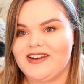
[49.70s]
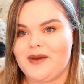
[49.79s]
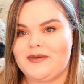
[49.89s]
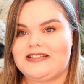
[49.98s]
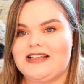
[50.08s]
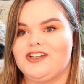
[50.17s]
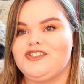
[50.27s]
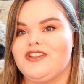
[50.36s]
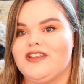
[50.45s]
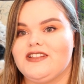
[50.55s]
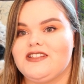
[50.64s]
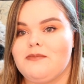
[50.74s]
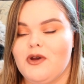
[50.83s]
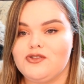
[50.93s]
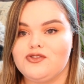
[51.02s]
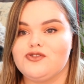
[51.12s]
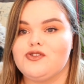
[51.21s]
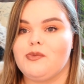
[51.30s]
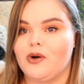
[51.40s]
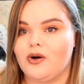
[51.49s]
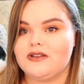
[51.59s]
know is actually that emotional
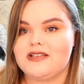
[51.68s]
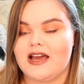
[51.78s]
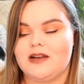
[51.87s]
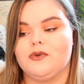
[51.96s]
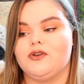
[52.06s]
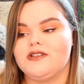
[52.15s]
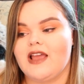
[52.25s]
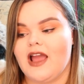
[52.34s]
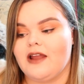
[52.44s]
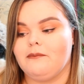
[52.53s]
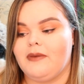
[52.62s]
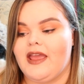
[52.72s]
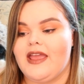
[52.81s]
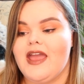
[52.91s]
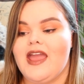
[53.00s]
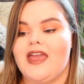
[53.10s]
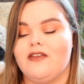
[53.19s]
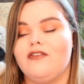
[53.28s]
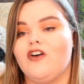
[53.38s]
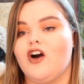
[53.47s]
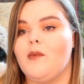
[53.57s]
support animals can be in the
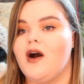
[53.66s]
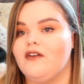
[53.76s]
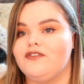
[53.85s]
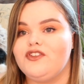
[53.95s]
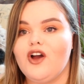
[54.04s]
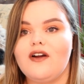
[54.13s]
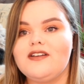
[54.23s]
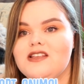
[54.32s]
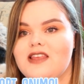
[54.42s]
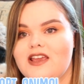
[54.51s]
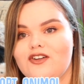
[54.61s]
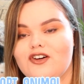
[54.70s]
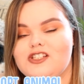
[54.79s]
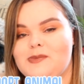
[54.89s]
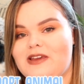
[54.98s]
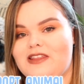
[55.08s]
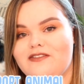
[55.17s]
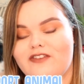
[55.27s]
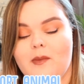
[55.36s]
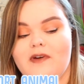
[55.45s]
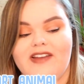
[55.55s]
form of dogs, they can also be in the form of